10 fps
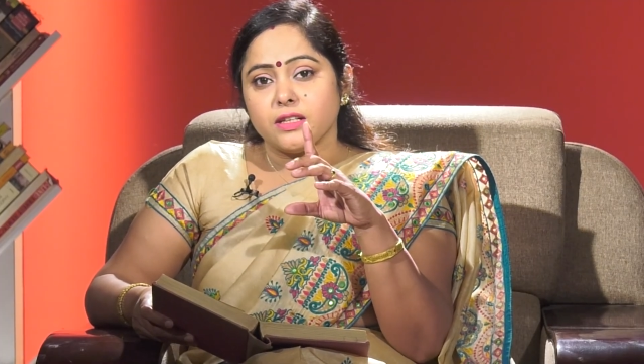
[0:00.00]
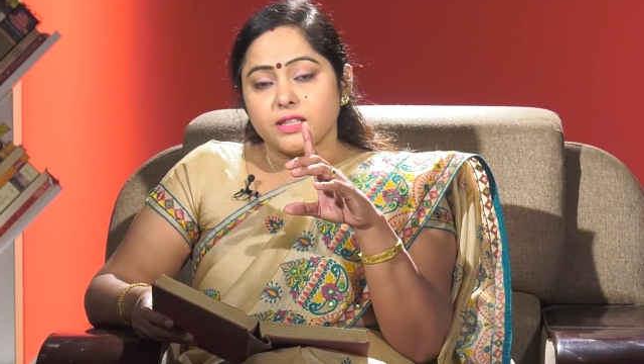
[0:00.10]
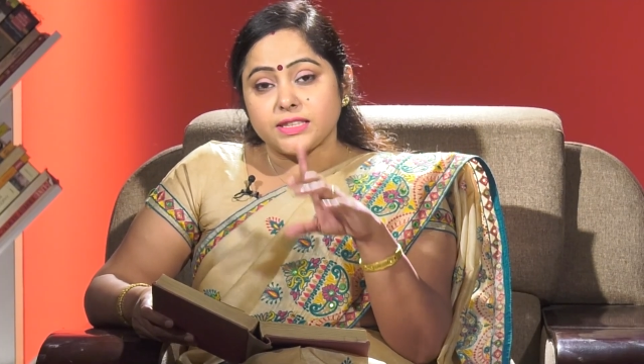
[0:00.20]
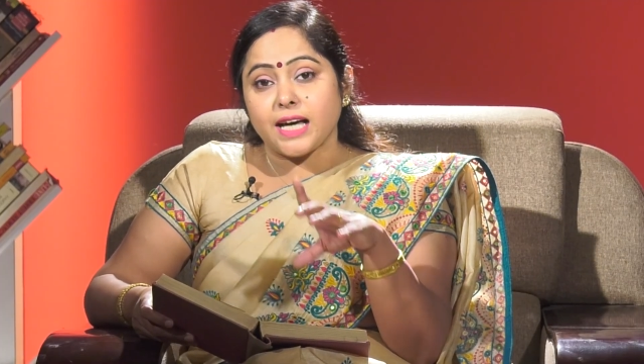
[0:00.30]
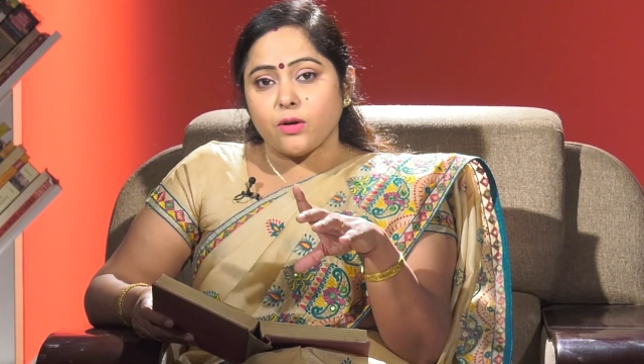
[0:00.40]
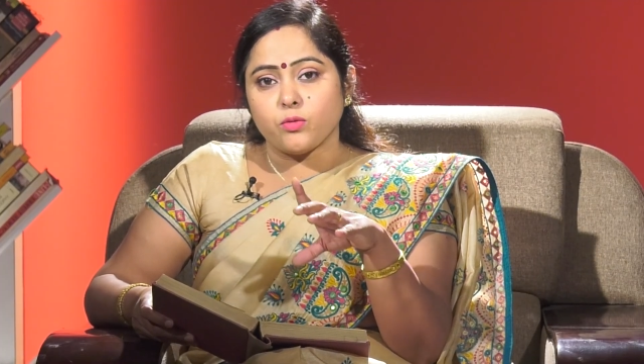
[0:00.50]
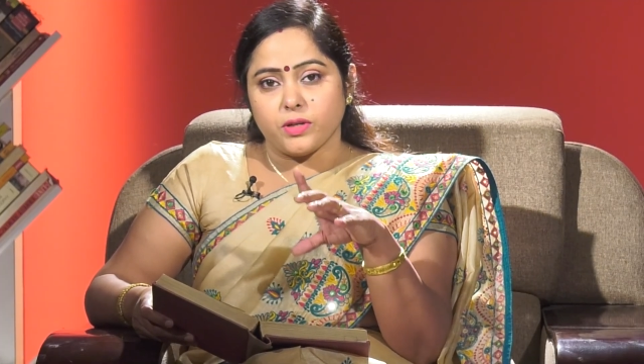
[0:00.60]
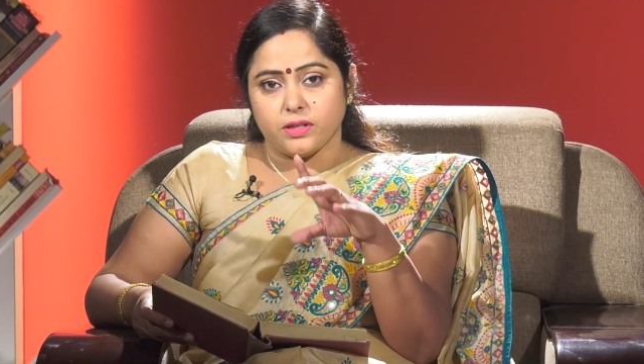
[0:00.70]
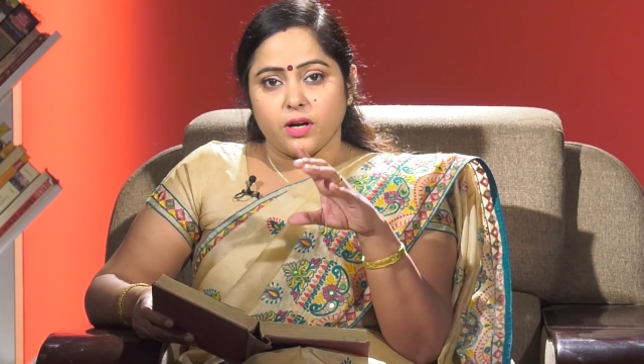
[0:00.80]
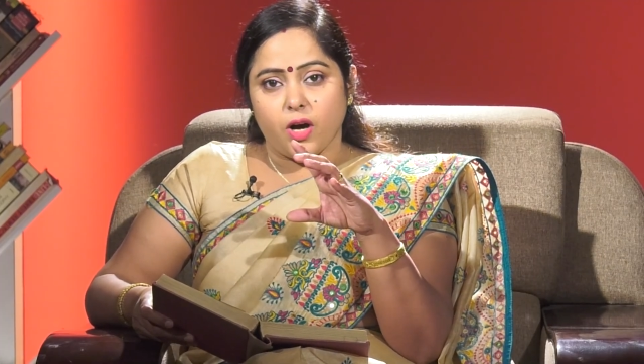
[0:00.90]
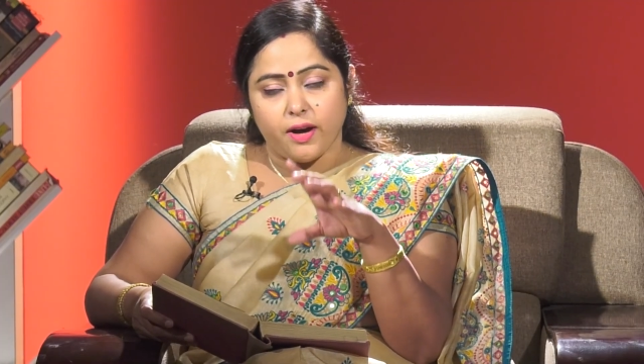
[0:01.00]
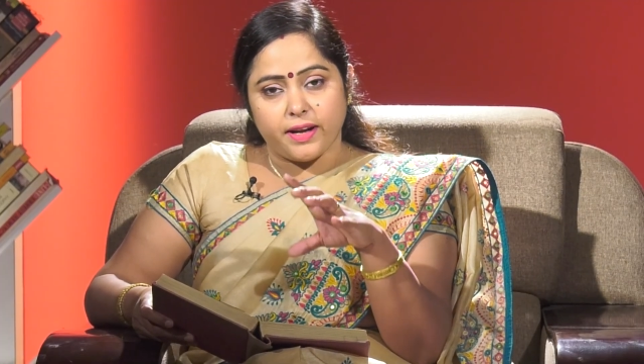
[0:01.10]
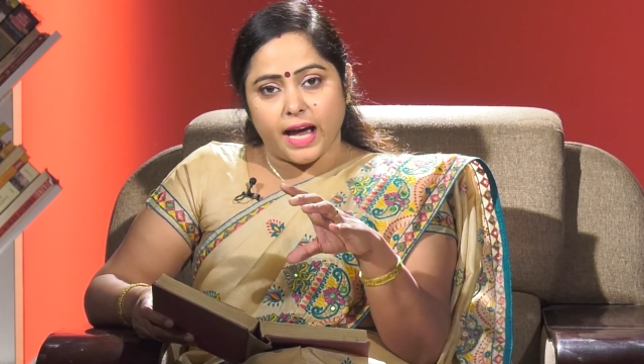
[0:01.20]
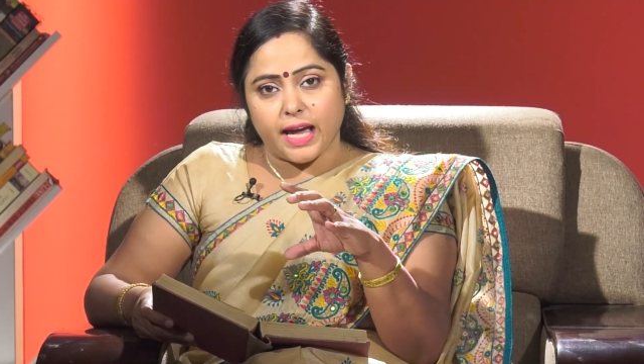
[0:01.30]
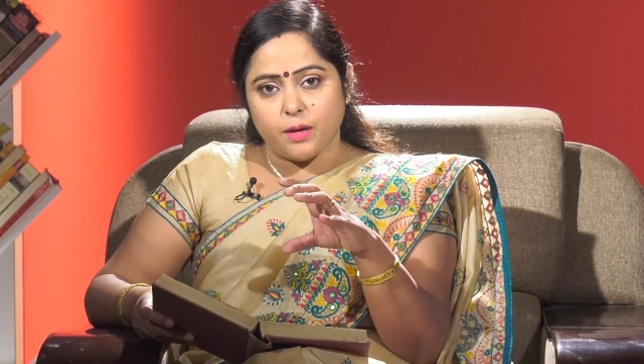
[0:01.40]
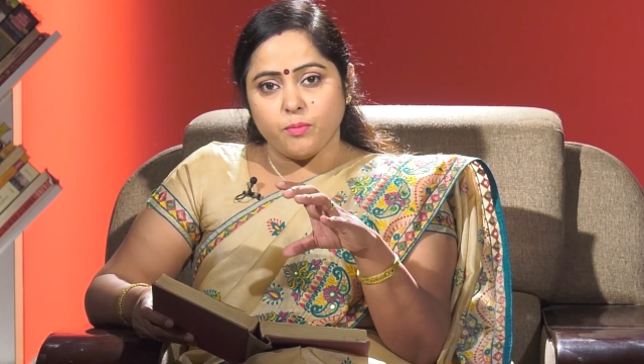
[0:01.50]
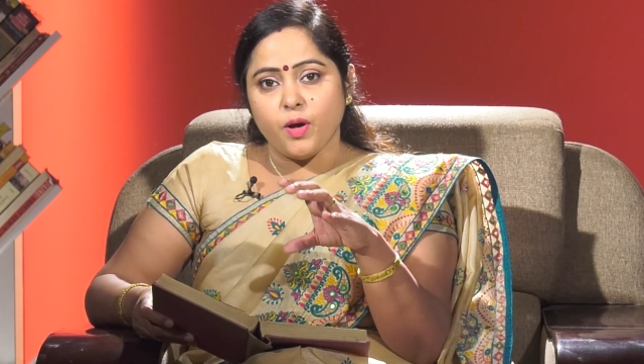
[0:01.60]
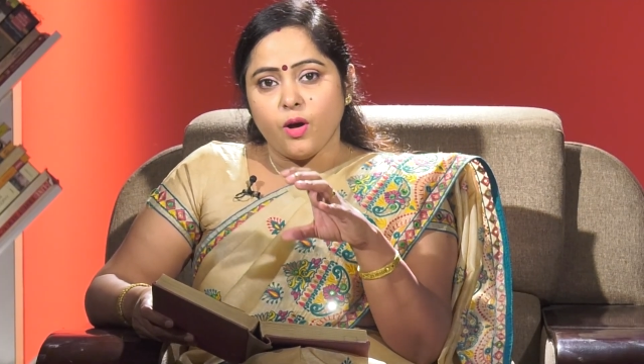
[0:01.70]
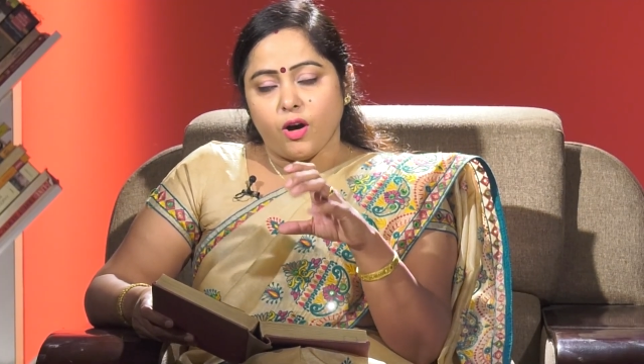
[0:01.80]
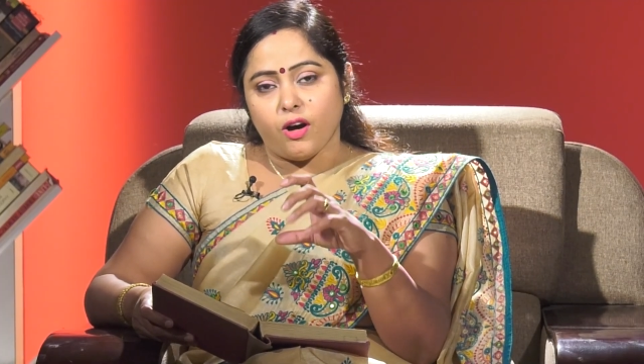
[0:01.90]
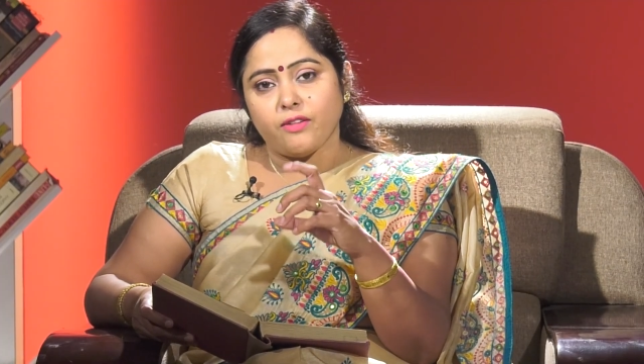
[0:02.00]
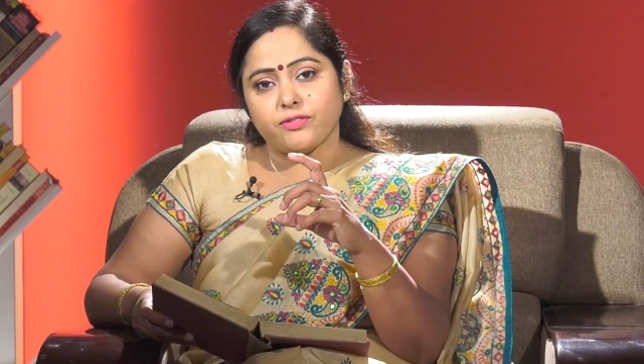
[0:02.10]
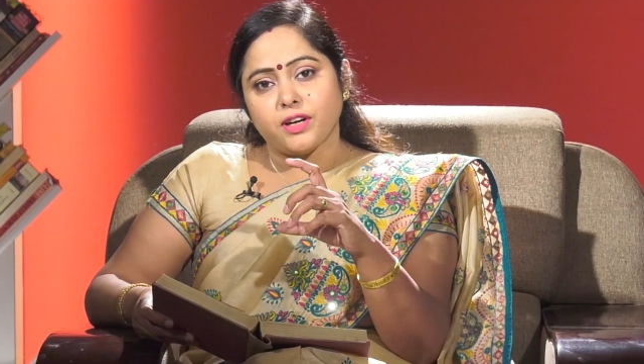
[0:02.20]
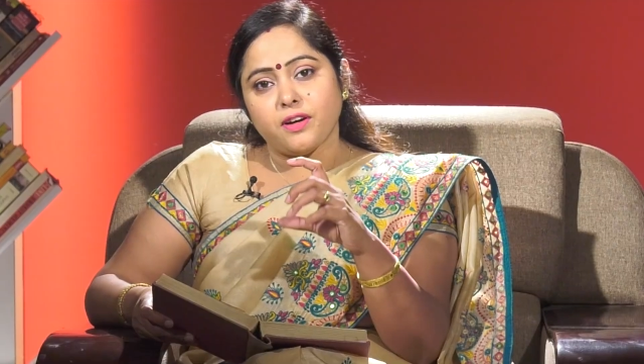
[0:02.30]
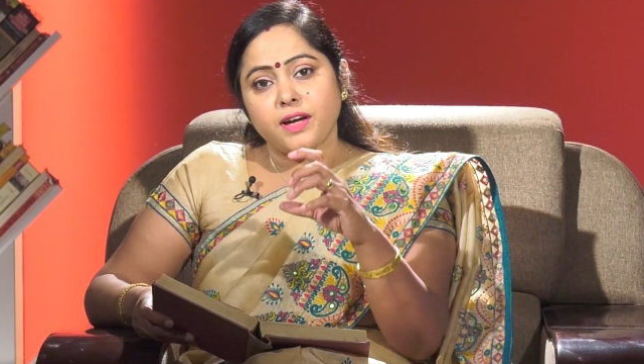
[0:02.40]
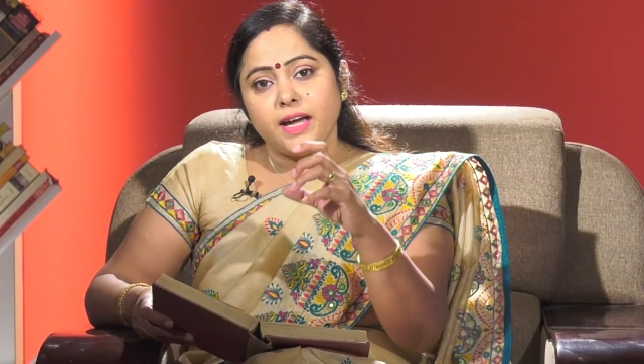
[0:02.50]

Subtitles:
sound or rhyme of the